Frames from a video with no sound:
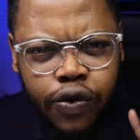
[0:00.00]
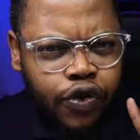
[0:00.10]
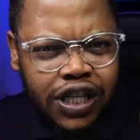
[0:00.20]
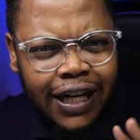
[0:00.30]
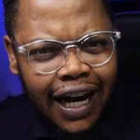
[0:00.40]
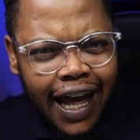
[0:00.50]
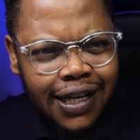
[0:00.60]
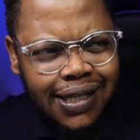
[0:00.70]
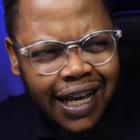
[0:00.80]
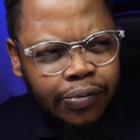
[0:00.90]
for the
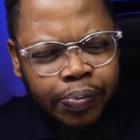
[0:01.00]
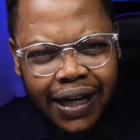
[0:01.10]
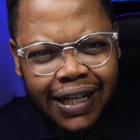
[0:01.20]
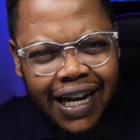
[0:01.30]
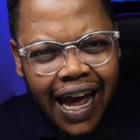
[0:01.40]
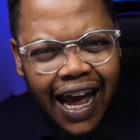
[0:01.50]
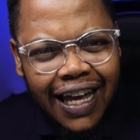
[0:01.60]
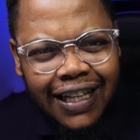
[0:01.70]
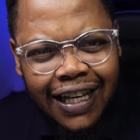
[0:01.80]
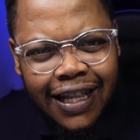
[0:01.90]
clients that paid
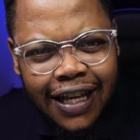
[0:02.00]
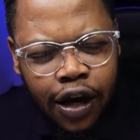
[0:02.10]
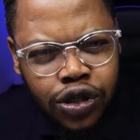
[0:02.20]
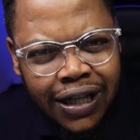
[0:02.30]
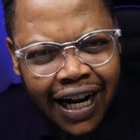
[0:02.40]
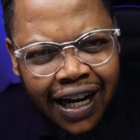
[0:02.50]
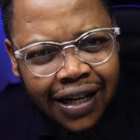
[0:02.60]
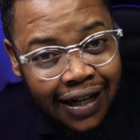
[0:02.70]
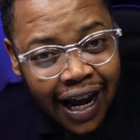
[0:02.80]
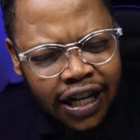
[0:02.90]
18000
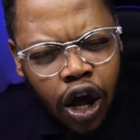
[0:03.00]
rand right